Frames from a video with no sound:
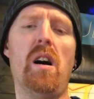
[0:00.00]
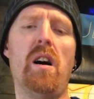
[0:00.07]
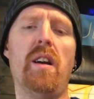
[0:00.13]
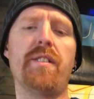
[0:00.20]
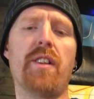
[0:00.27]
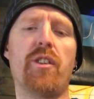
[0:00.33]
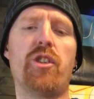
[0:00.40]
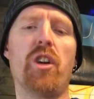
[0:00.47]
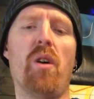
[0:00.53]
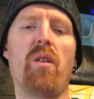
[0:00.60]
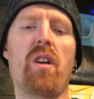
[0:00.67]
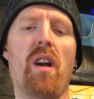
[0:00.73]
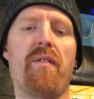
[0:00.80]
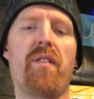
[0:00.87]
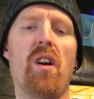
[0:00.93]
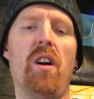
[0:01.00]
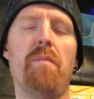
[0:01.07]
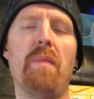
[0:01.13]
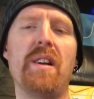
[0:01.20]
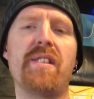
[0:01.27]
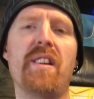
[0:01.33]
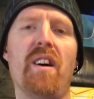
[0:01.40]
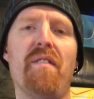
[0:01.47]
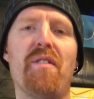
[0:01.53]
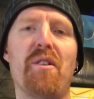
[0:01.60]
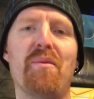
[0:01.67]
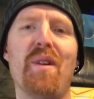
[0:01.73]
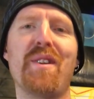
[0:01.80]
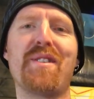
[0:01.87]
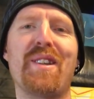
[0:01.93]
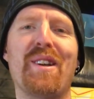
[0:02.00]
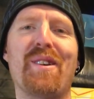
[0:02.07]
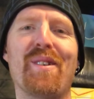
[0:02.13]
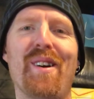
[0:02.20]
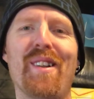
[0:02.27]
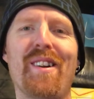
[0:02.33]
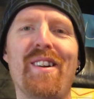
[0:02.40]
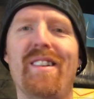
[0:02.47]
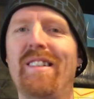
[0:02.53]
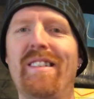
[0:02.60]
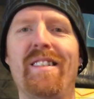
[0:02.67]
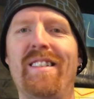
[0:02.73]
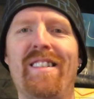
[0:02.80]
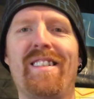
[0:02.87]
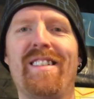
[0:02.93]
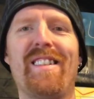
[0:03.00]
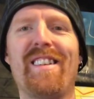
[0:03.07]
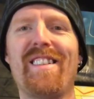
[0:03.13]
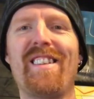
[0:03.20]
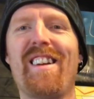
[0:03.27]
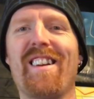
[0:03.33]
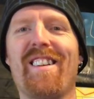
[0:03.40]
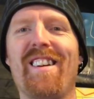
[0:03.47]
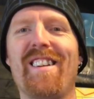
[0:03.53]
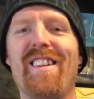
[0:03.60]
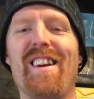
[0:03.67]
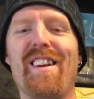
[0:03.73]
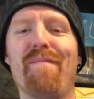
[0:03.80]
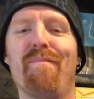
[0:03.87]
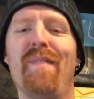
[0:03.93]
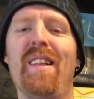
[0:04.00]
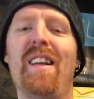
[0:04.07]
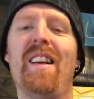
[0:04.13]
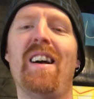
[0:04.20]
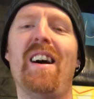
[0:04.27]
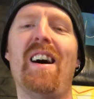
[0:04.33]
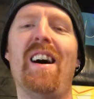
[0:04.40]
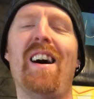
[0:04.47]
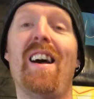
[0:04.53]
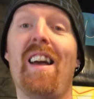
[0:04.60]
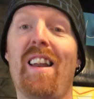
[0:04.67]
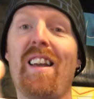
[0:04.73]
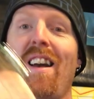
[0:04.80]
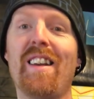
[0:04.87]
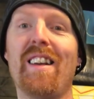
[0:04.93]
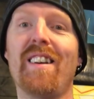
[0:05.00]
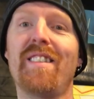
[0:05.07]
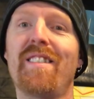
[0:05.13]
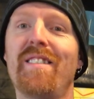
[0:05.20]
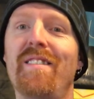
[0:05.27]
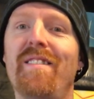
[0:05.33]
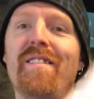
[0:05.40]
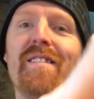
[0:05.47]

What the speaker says: As a joke, I've called myself the Rusty Coiler. That's not a great name. Any ideas?